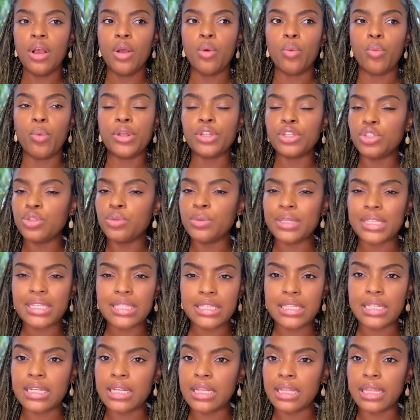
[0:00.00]
will do
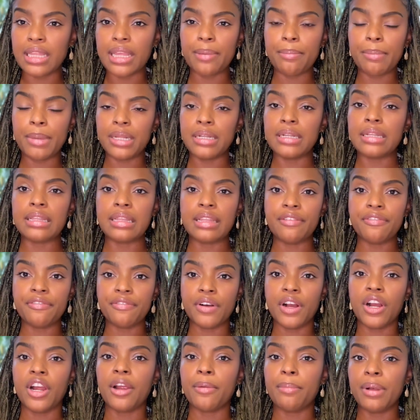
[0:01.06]
exceedingly abundantly
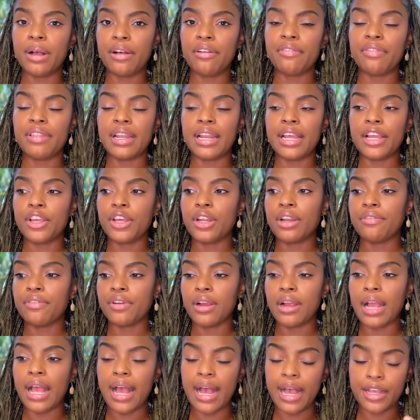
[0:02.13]
far above than I could
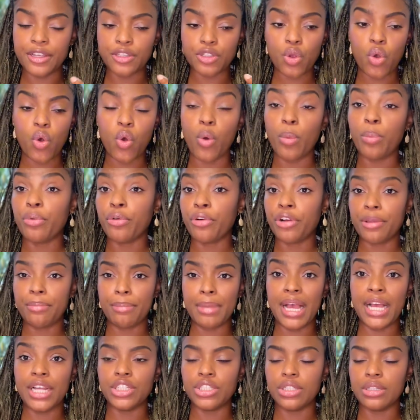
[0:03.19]
ever ask, hope, or
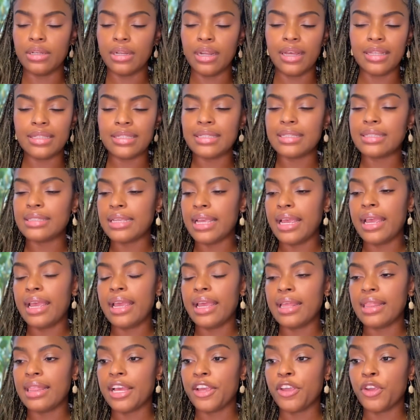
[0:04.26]
imagine. Not to
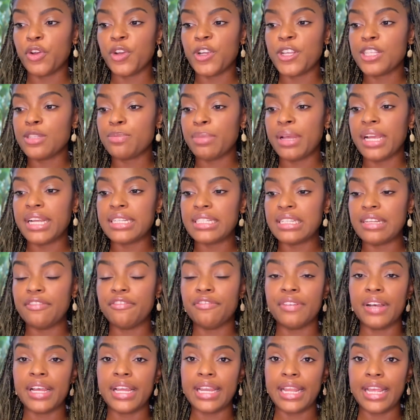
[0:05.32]
say that you're expecting
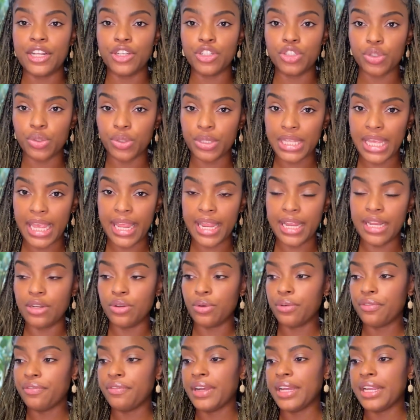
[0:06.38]
financial gain
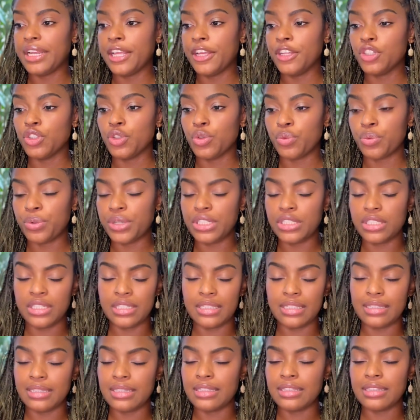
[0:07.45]
or financial riches.
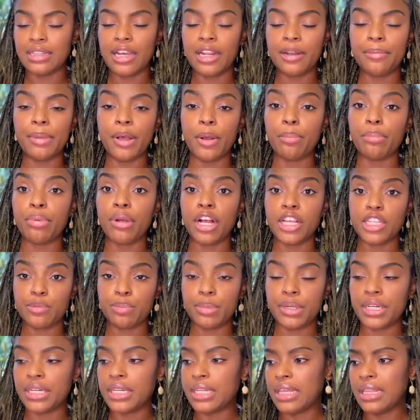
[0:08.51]
This is not about
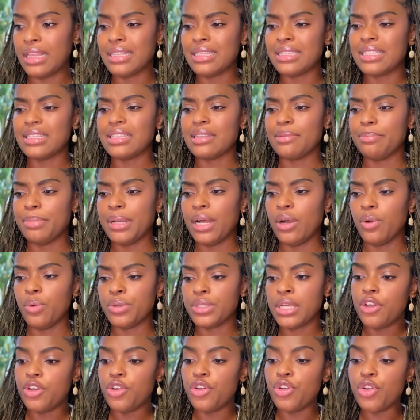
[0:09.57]
prosperity. This is
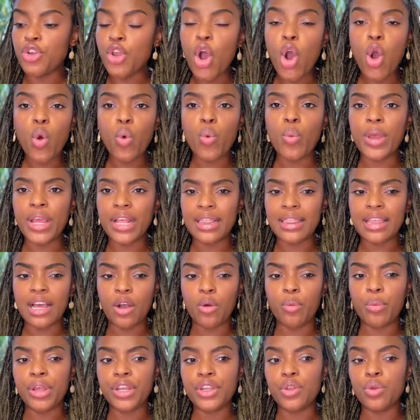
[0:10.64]
about knowing
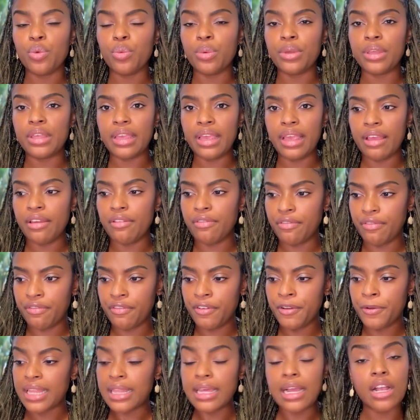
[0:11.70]
that when you give,
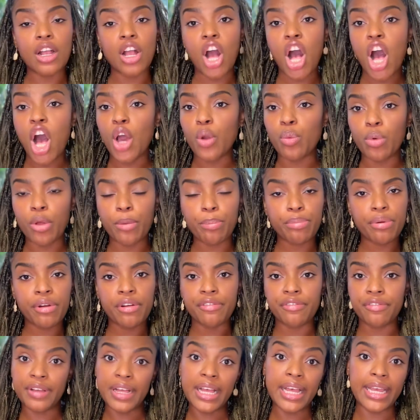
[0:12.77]
that God will
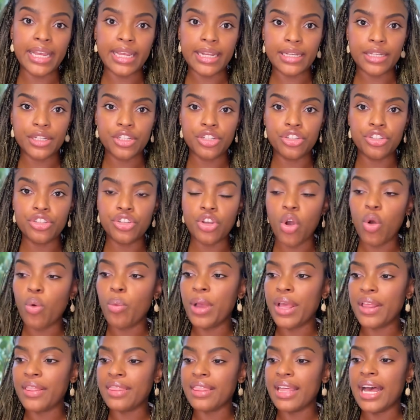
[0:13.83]
provide,
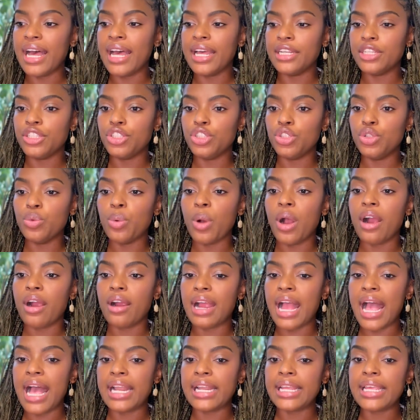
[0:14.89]
knowing that you are
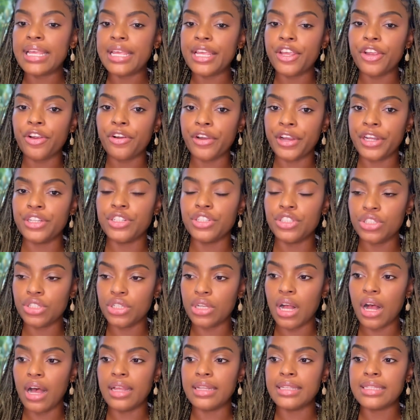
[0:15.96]
adhering to
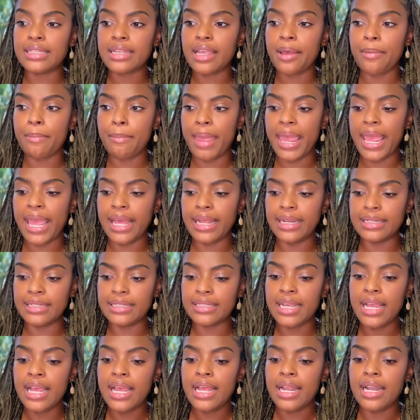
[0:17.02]
God's command,
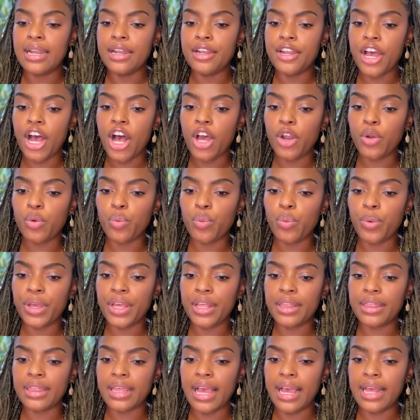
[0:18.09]
not
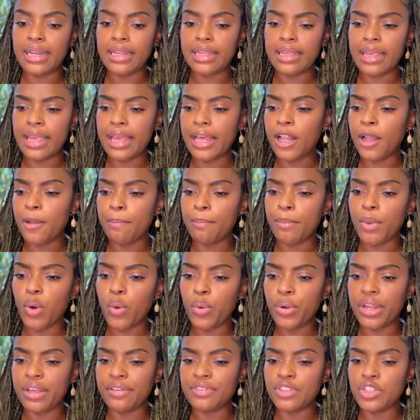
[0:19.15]
with any ill
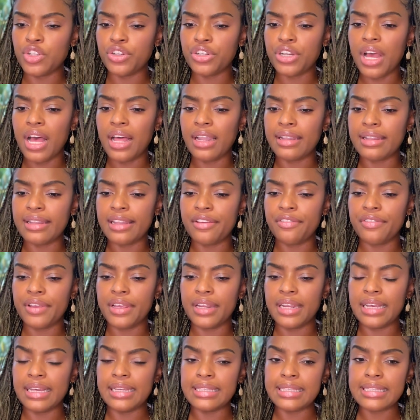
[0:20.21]
motives. You're not living
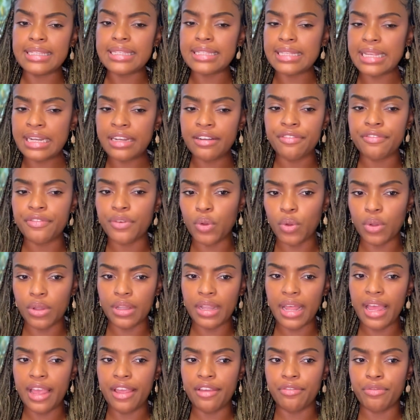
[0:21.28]
a sinful
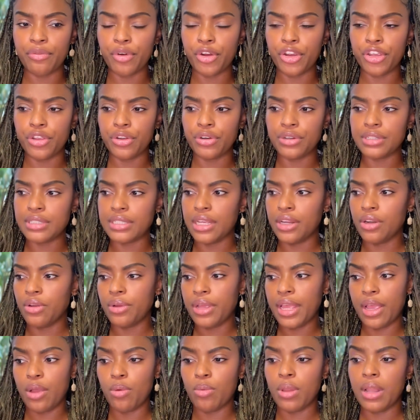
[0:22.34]
life where you're saying,
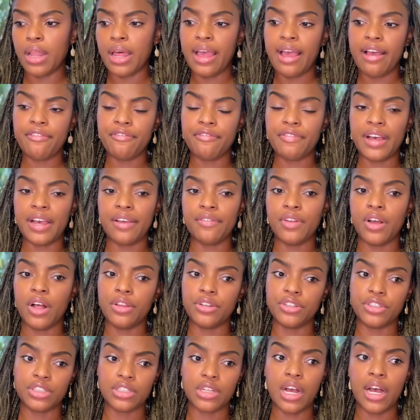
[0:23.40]
okay, well, I have
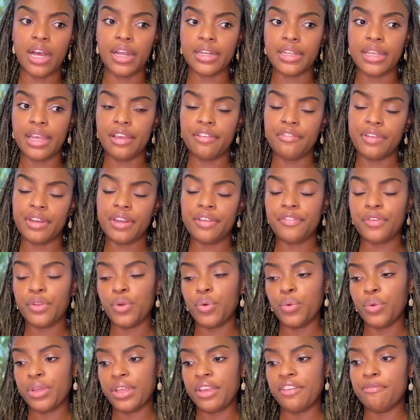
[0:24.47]
$5 God give, and if you
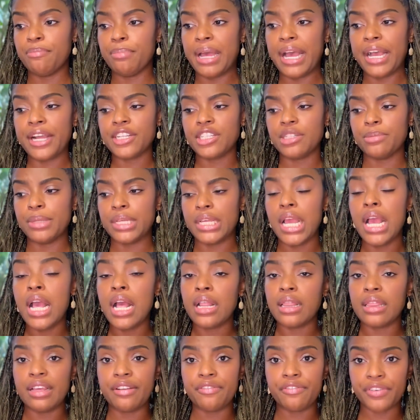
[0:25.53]
don't give back to me,
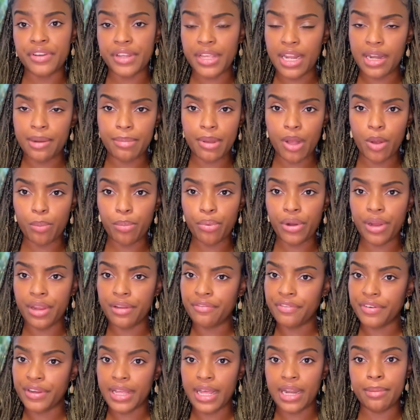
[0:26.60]
then forget about praying,
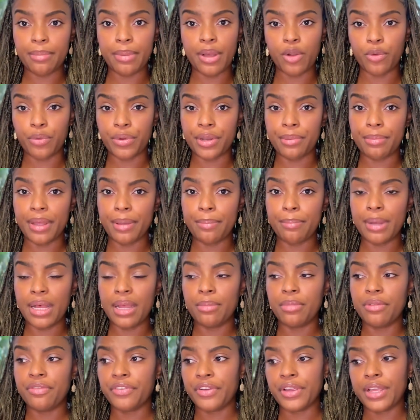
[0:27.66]
forget about reading my
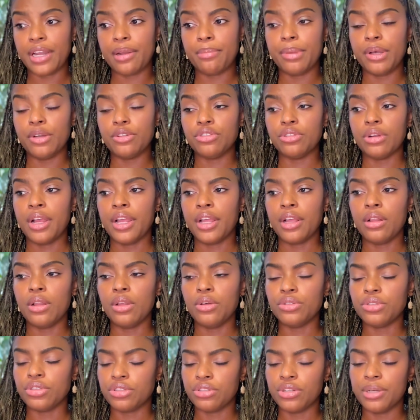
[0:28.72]
Bible, forget about drawing
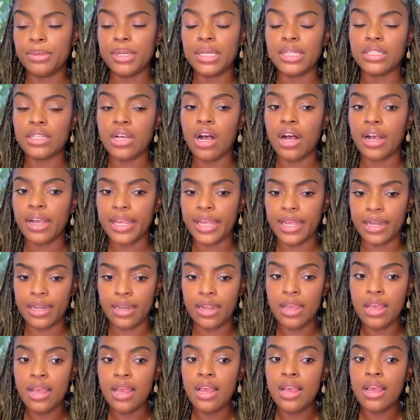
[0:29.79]
closer. No, I'm not talking talking
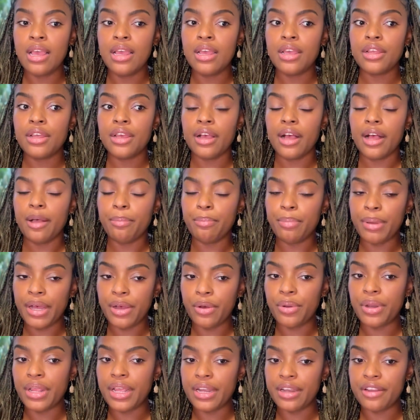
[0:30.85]

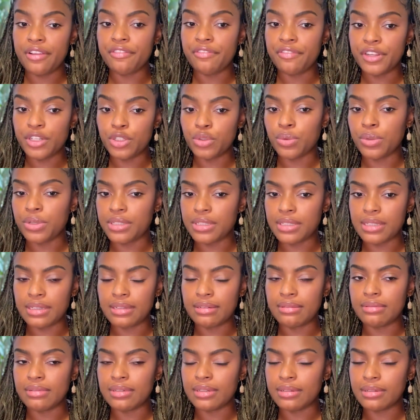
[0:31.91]
about individuals
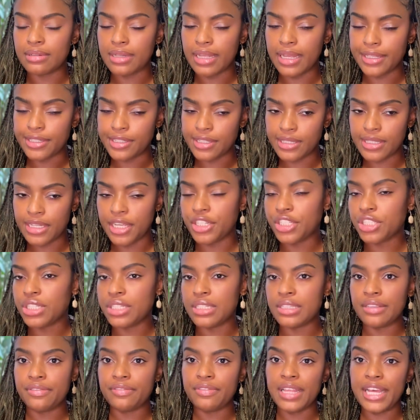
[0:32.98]
as such
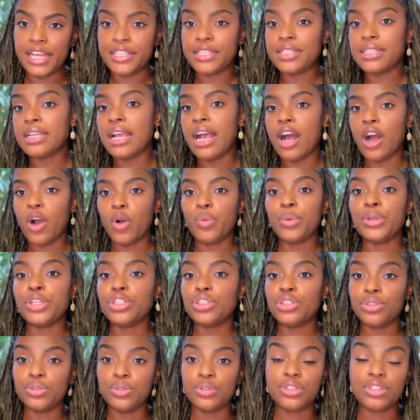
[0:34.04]
because if that's how we
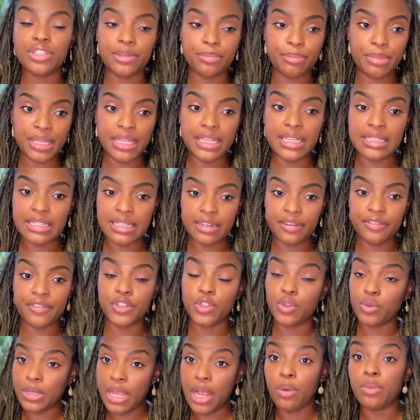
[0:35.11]
choose to be as
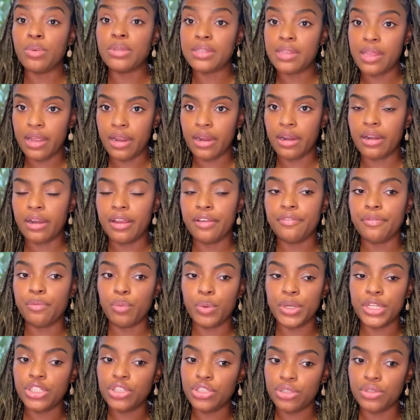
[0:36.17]
individual i was there if
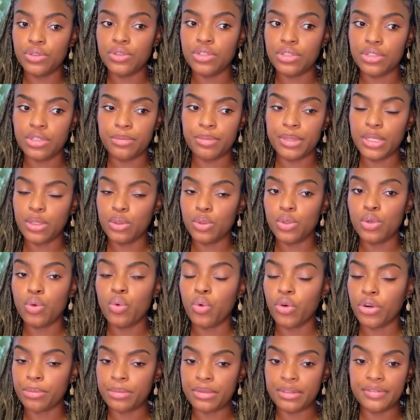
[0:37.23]
we choose to be
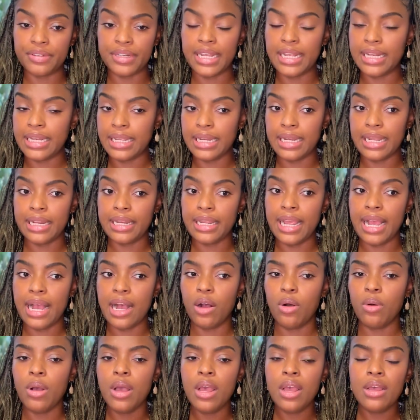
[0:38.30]
lukewarm living any and anyhow